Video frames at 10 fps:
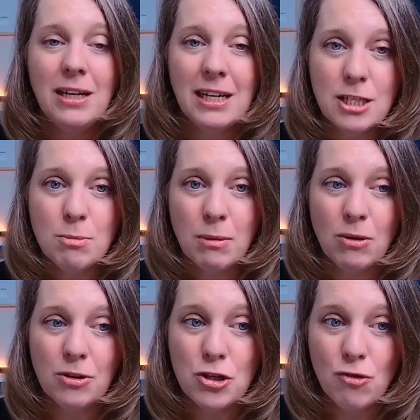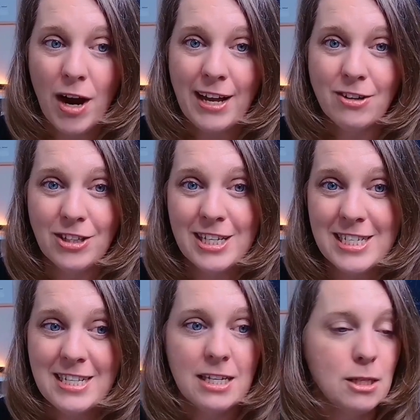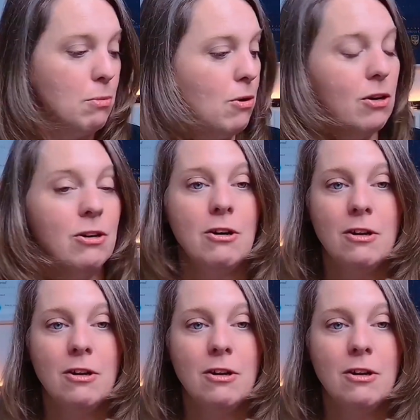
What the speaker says: explore the triangle that's in this book.